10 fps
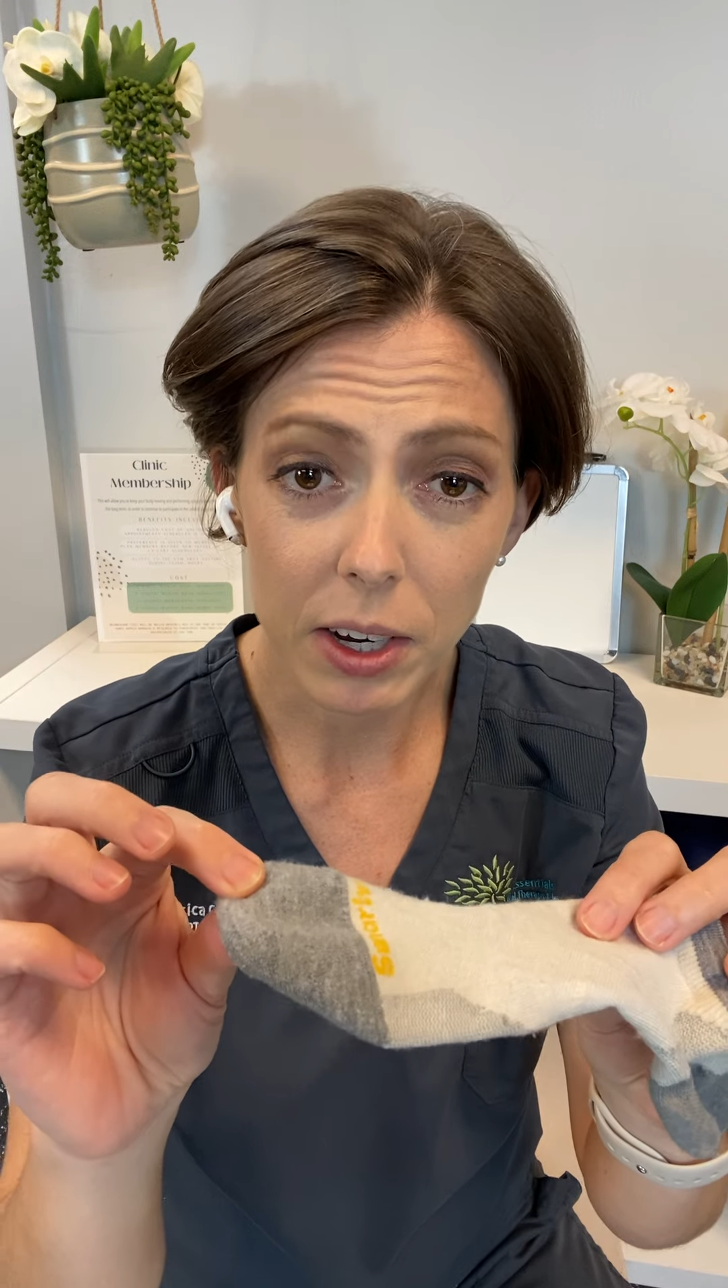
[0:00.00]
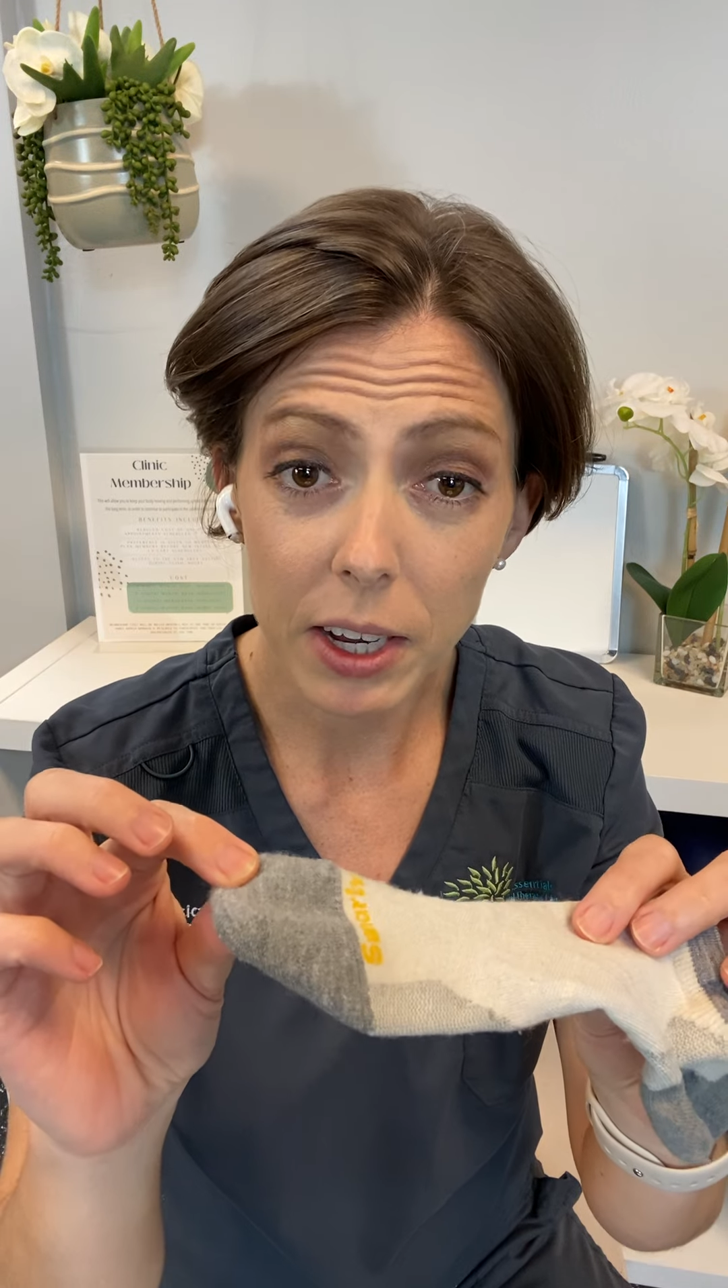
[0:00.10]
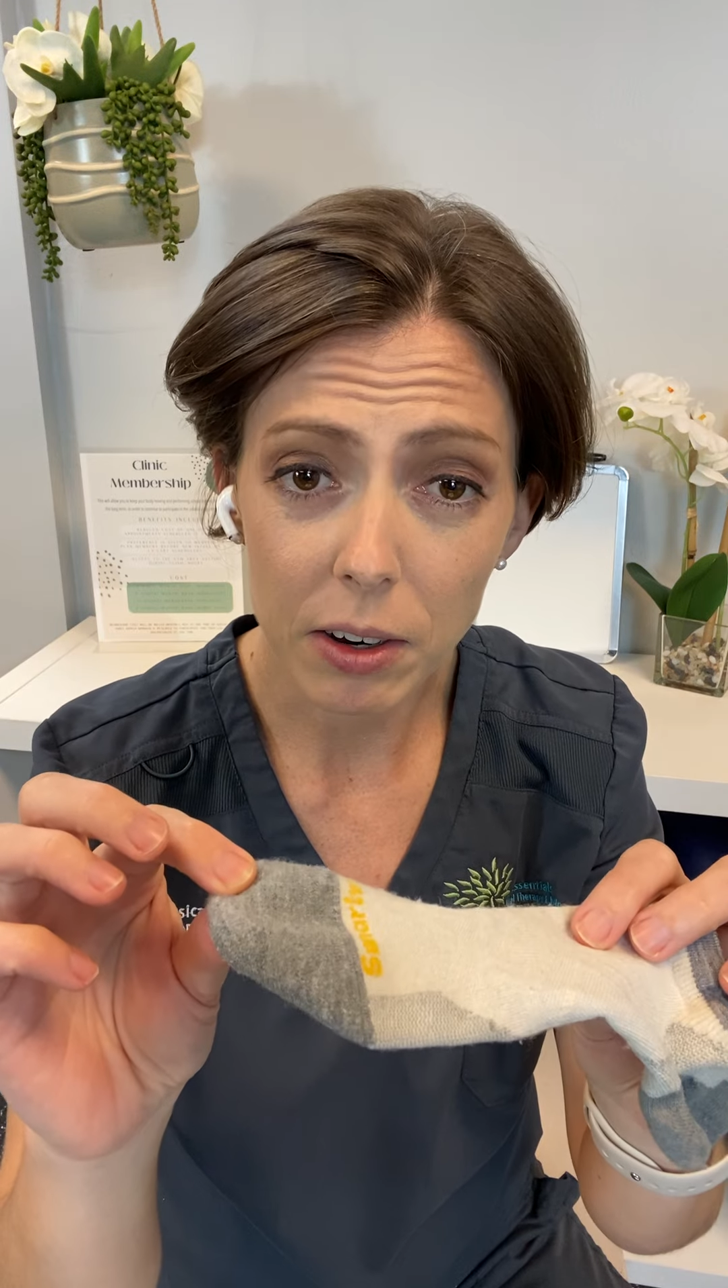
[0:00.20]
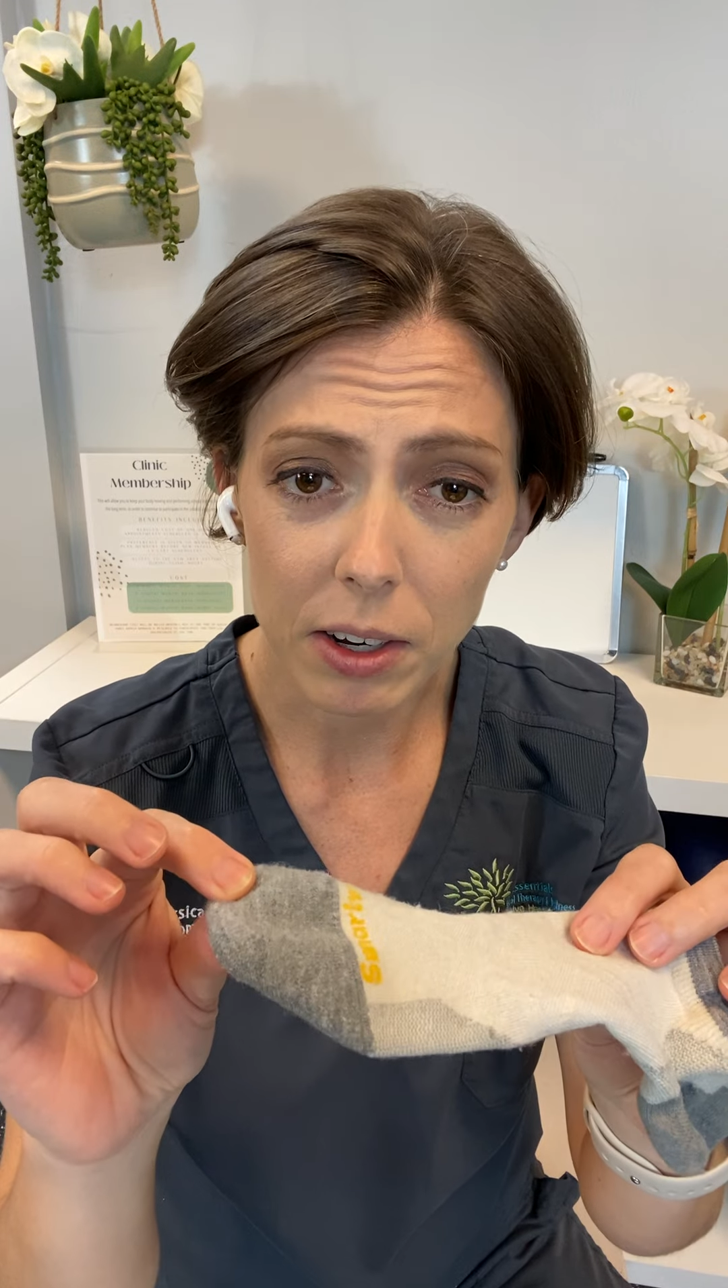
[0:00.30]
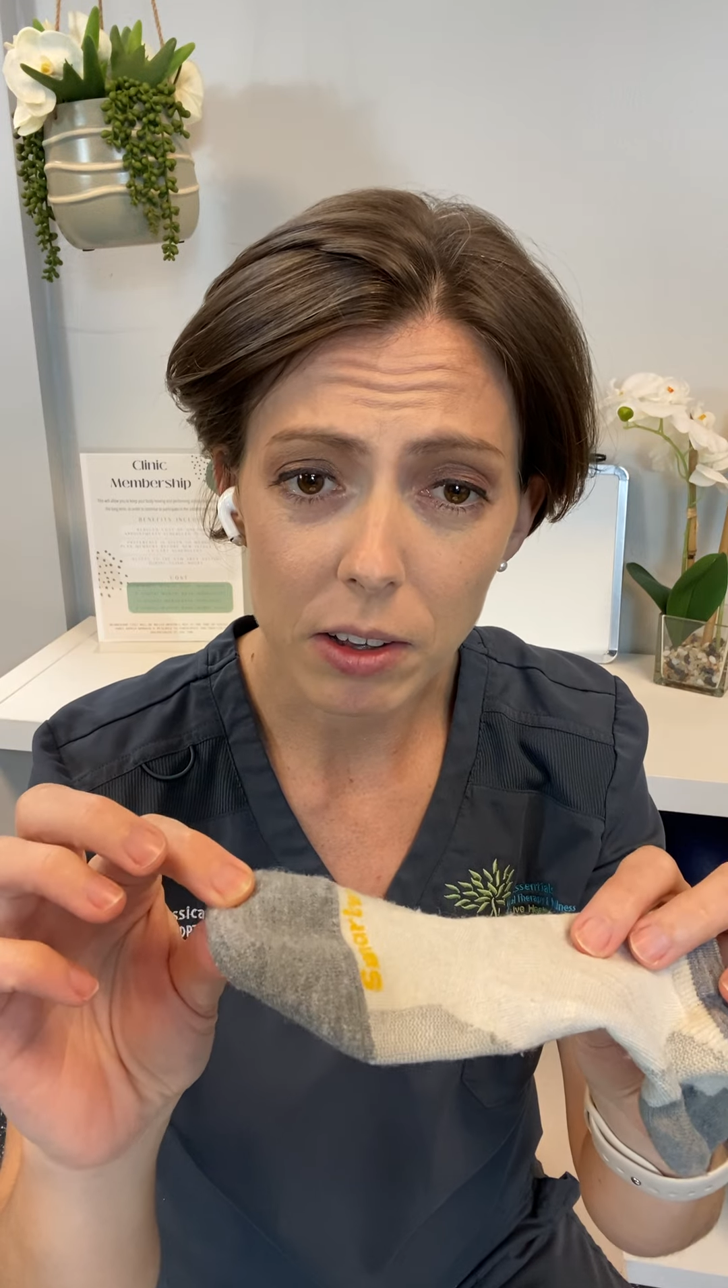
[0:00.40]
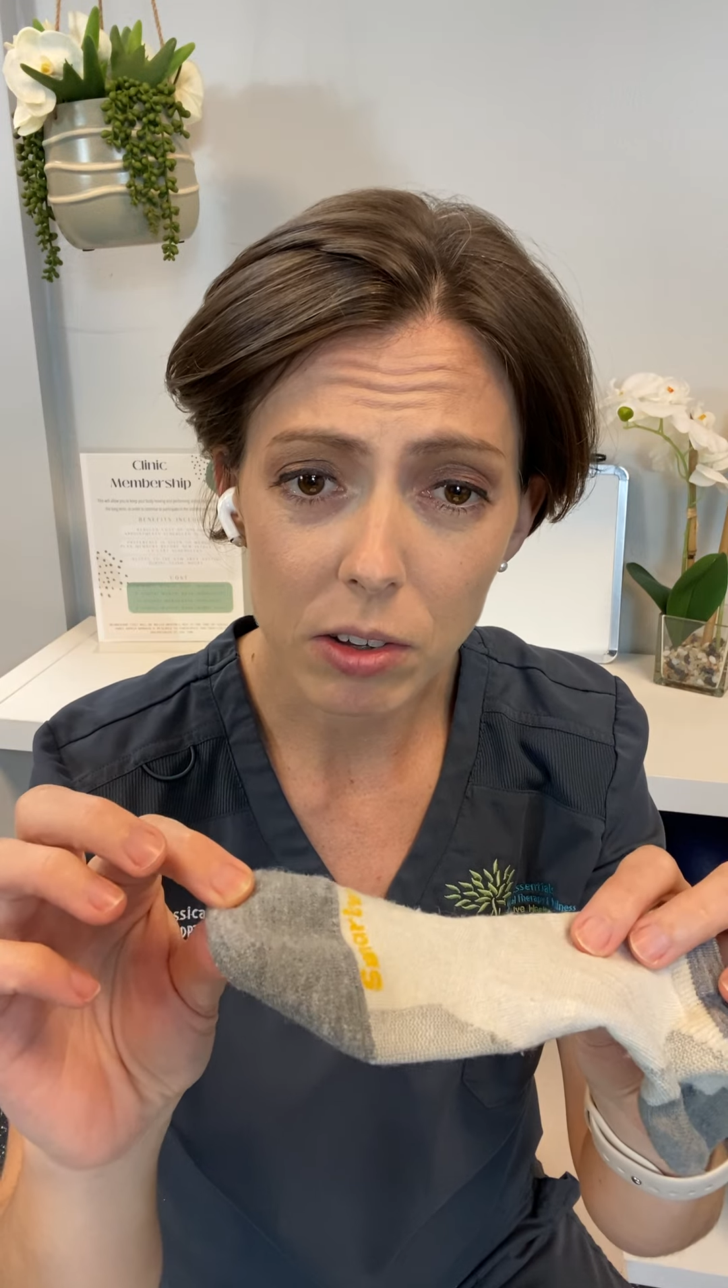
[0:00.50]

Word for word: here at the